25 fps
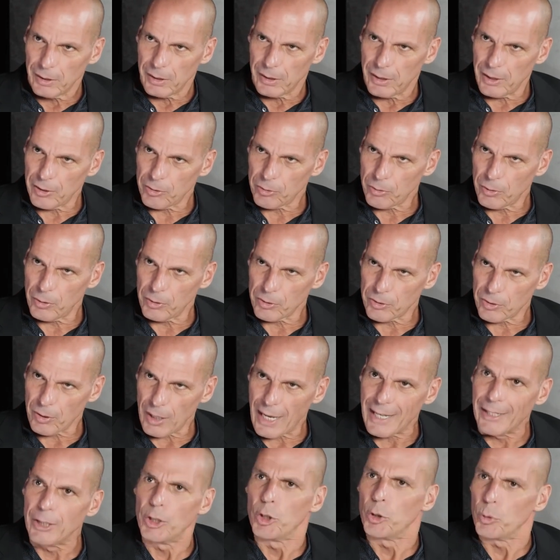this was
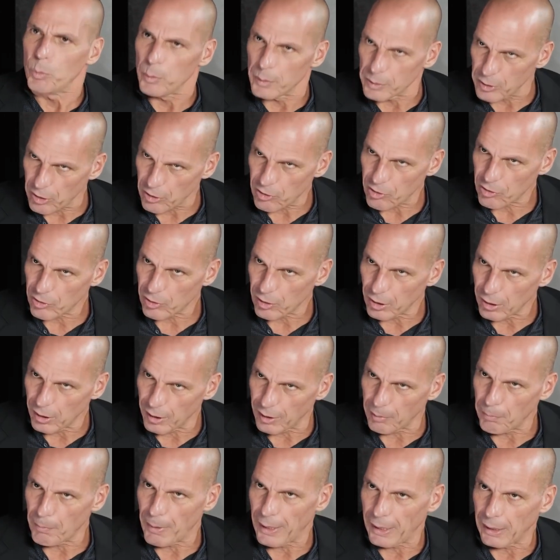a nuanced
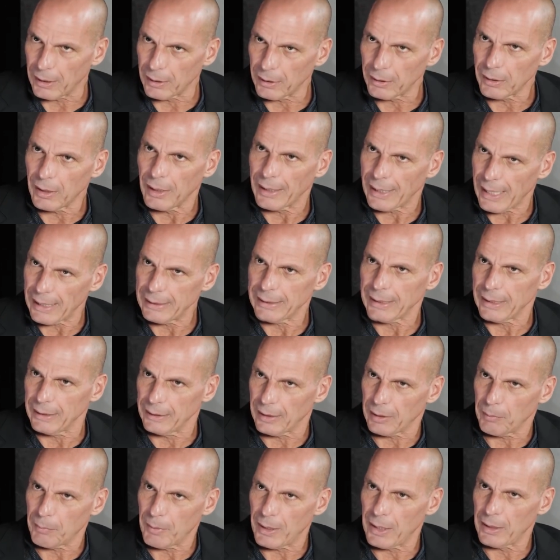remain, a radical
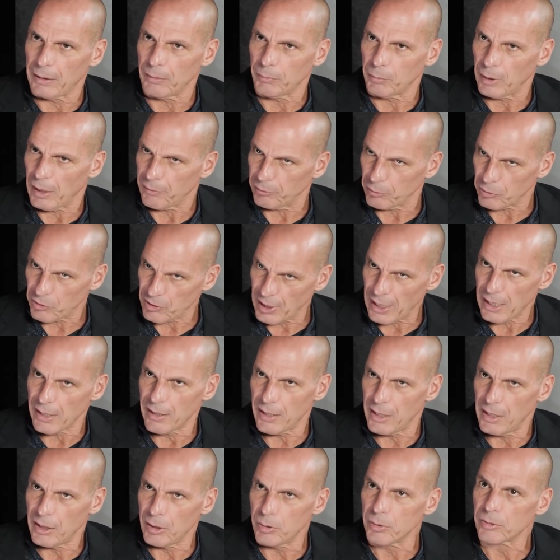remain. We have to stay in
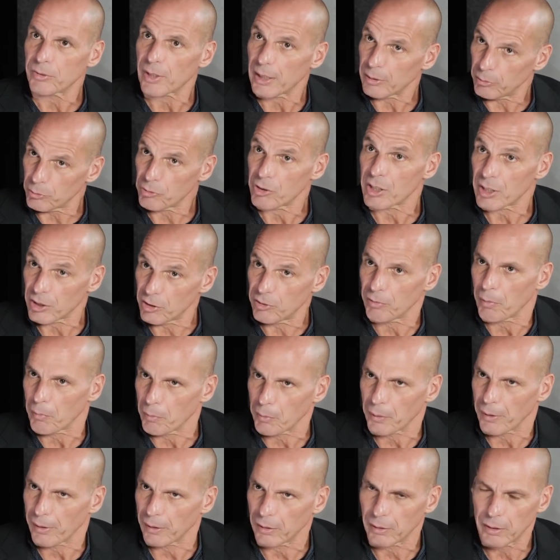the EU and try to change it from
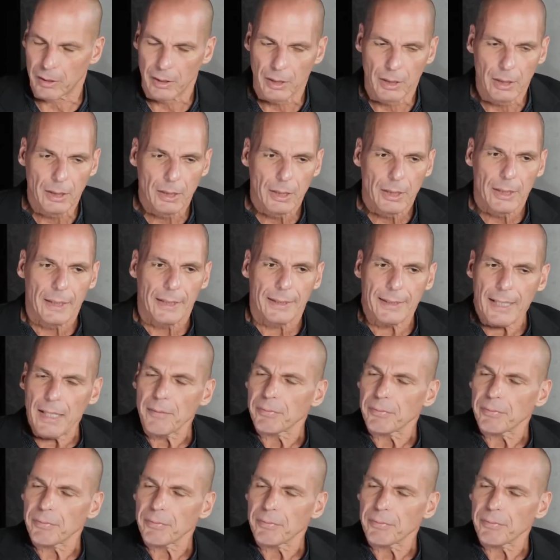within. And